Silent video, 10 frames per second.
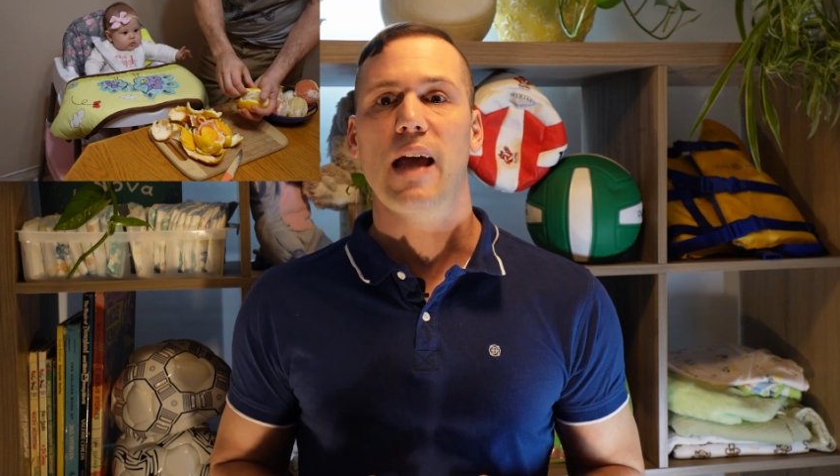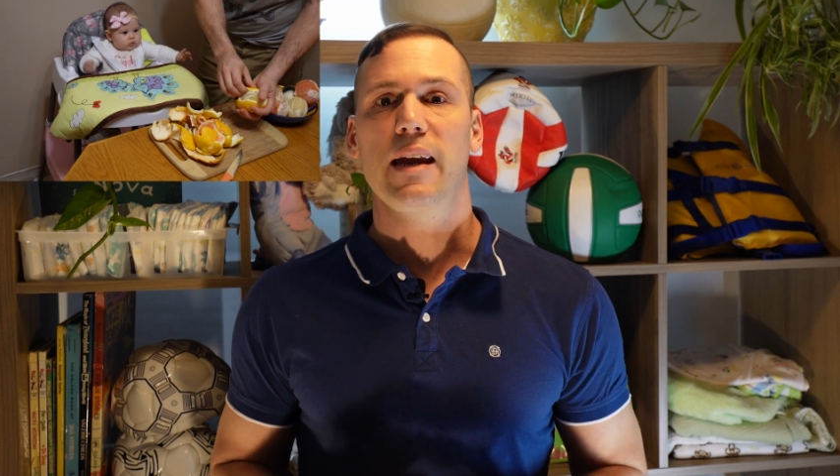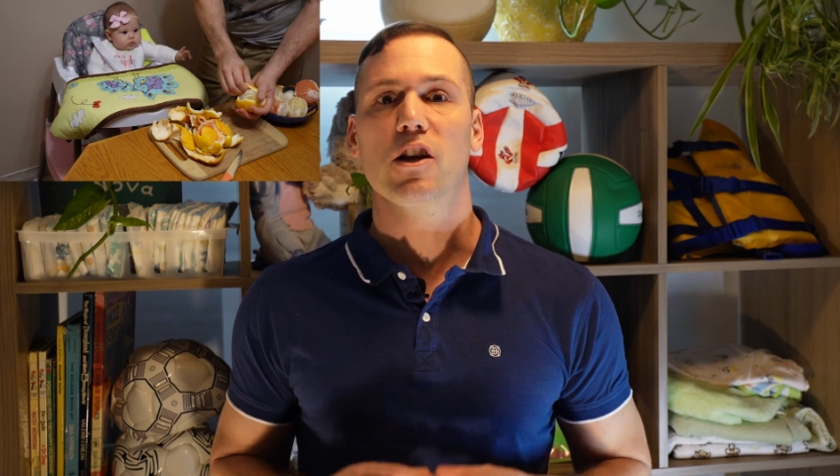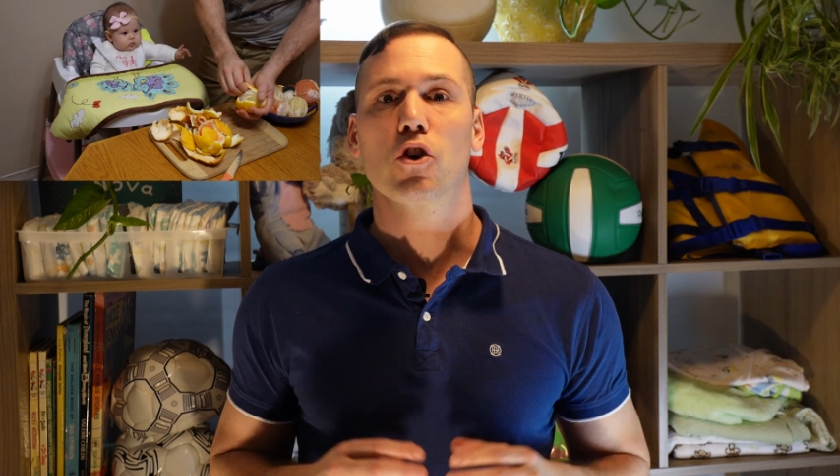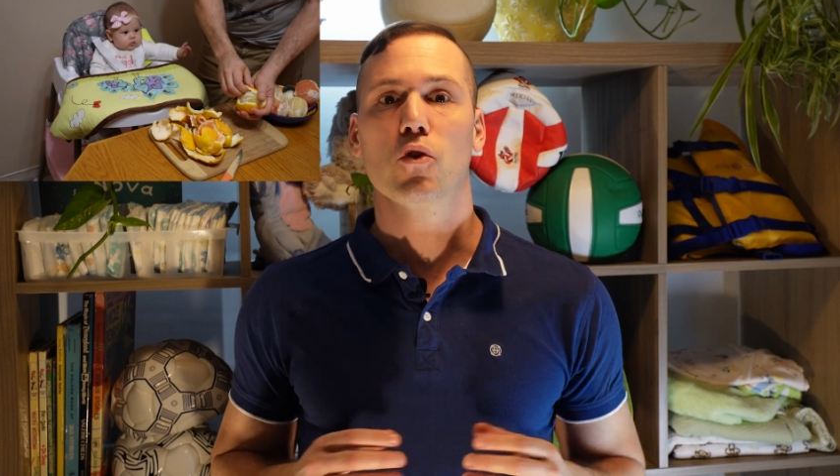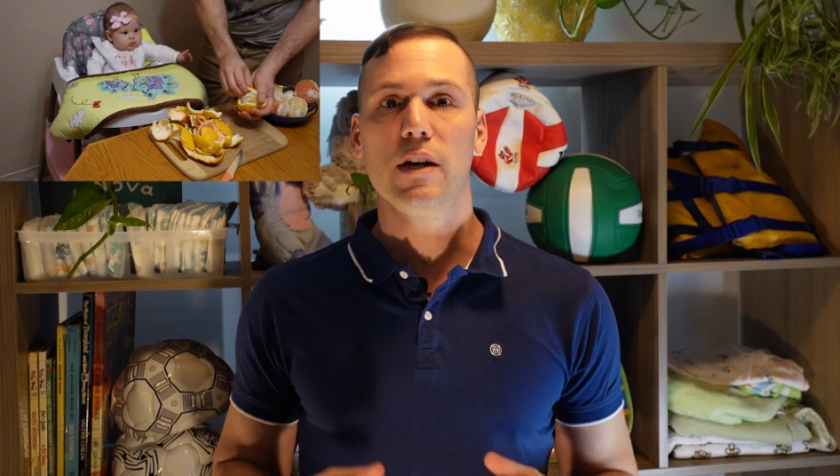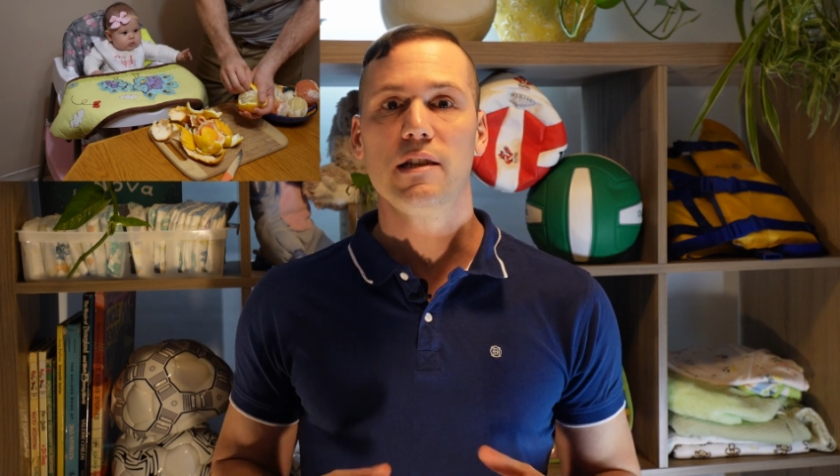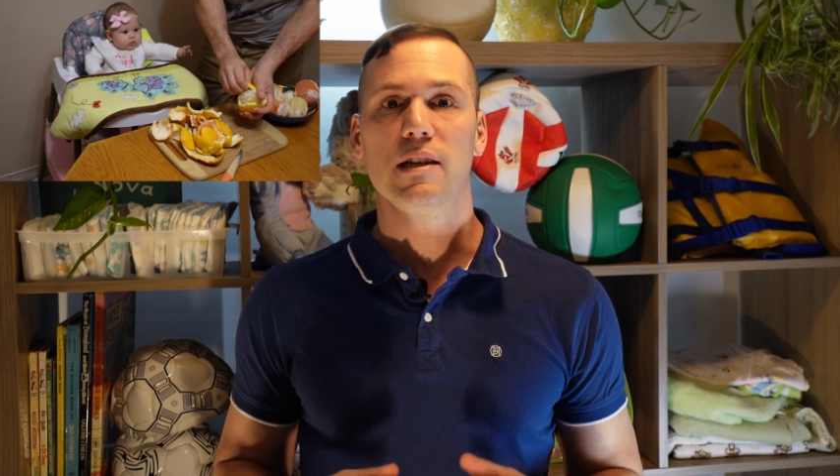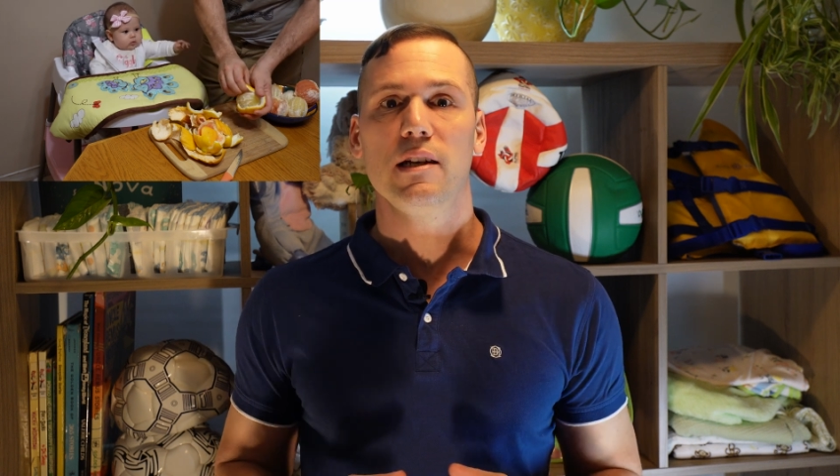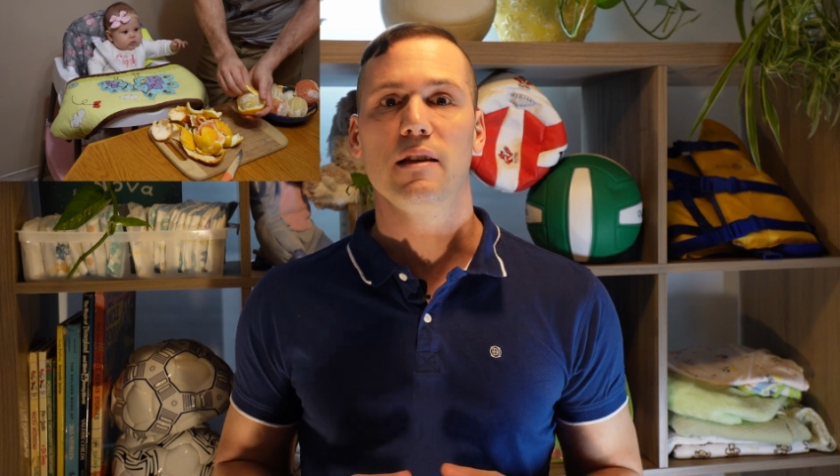that
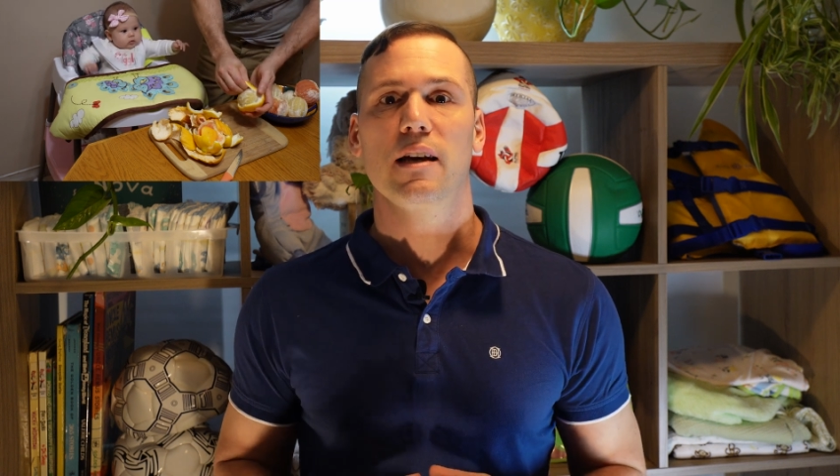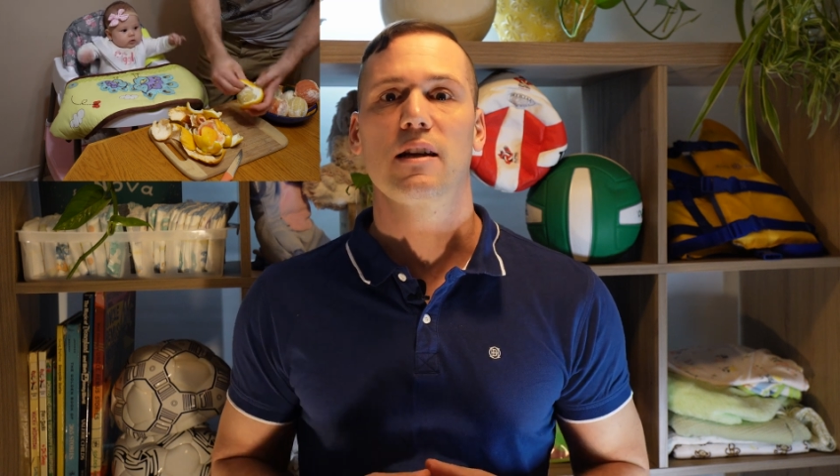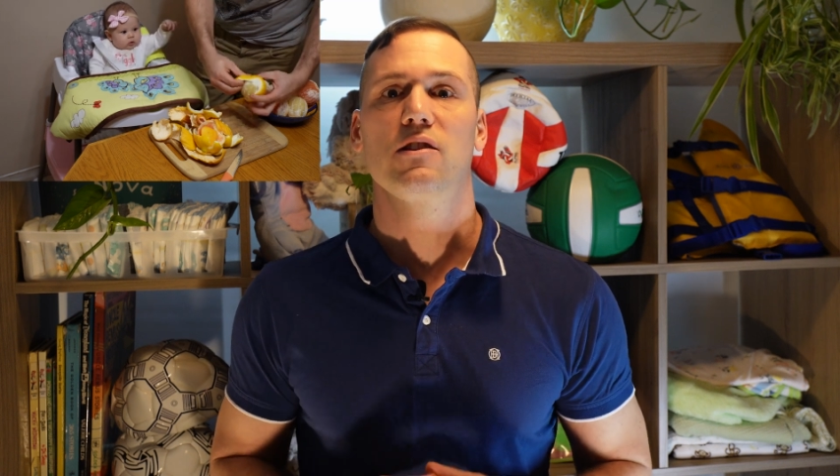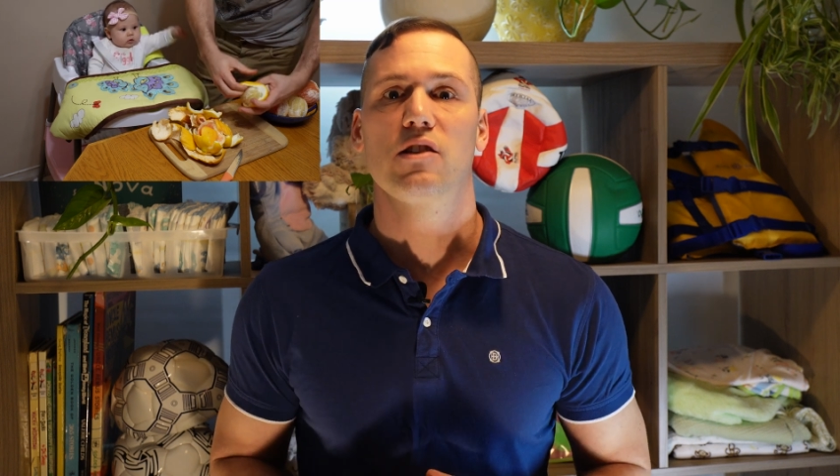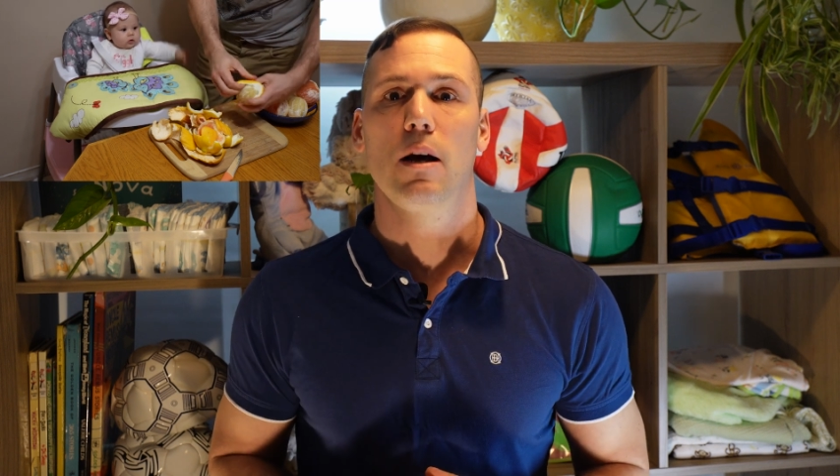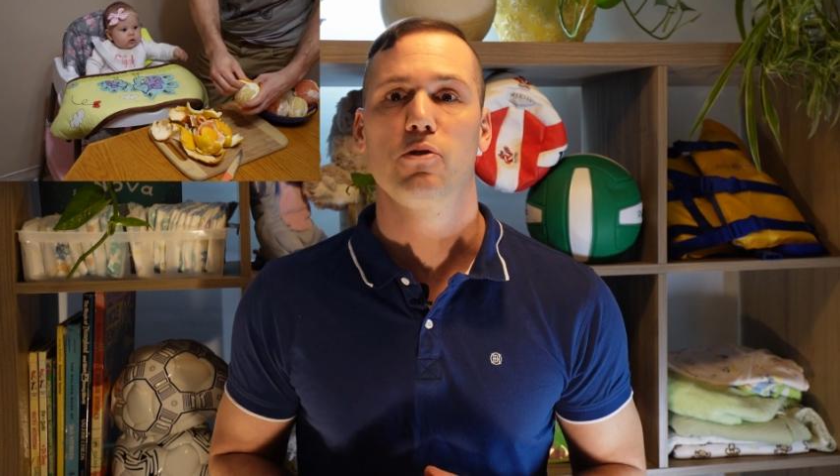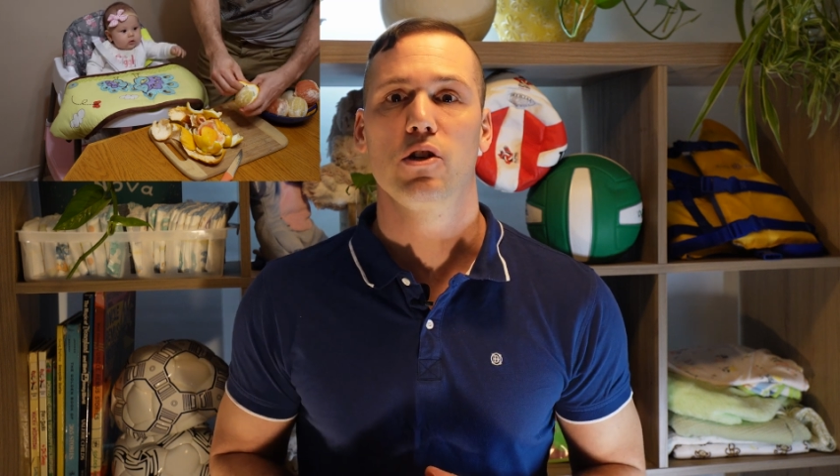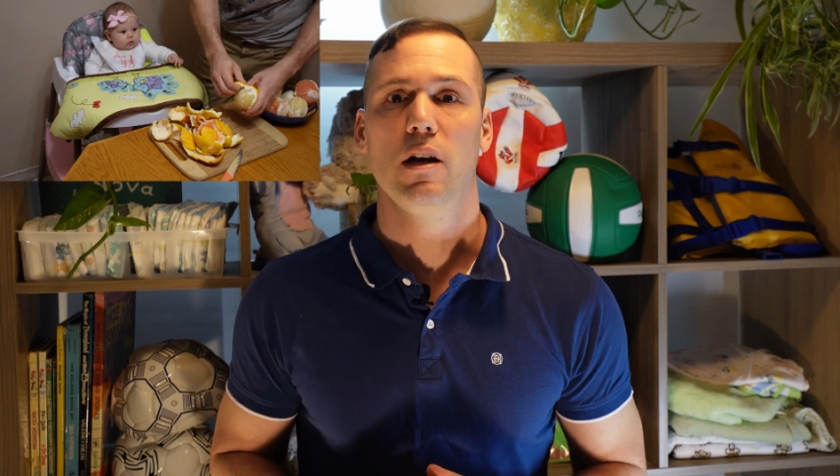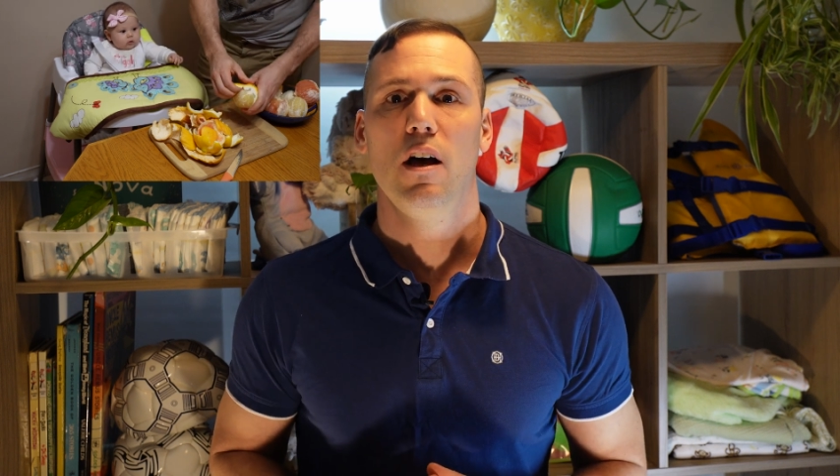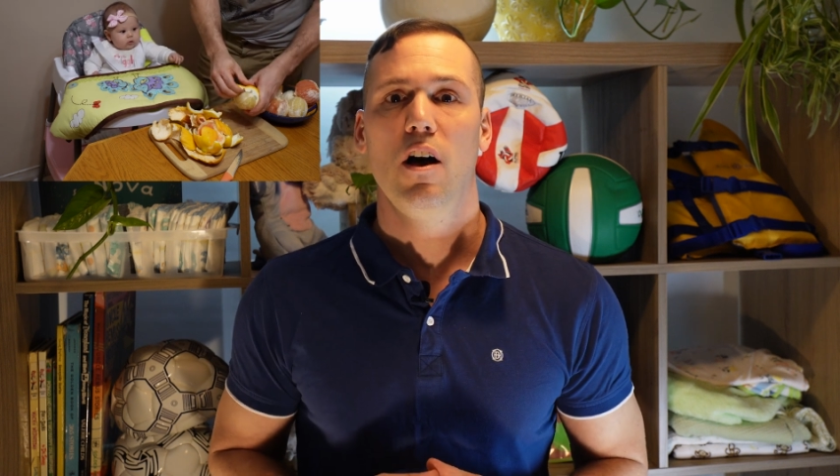increasing the
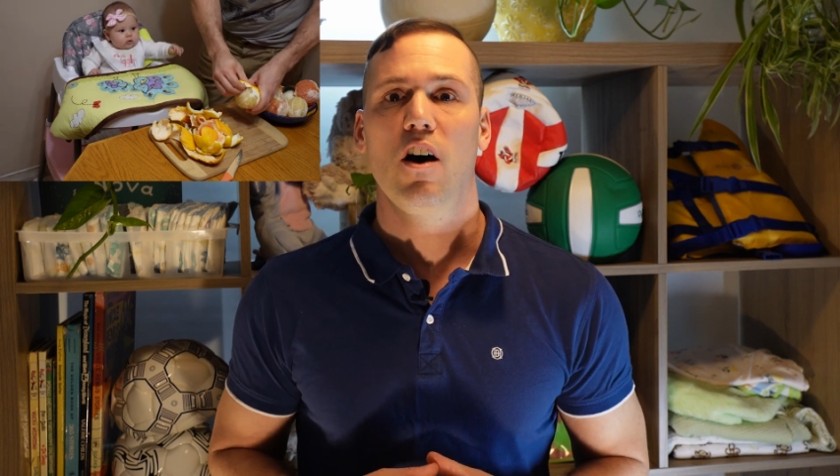consumption